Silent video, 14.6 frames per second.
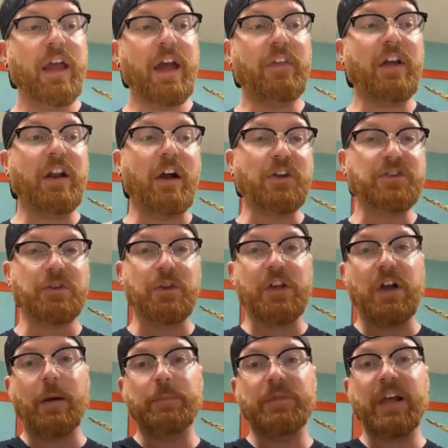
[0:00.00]
And then also
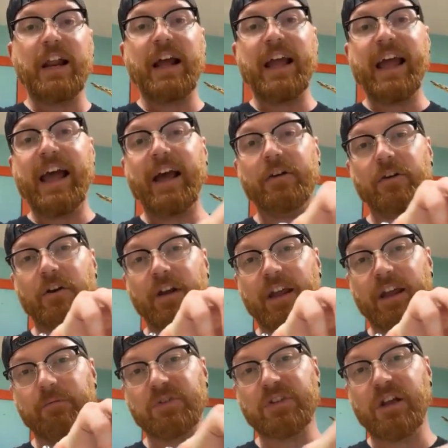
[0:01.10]
the cup that I had her
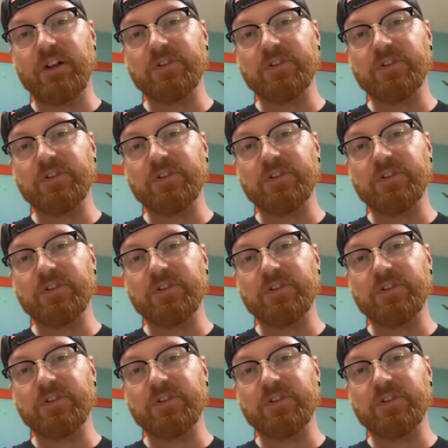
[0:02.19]
in was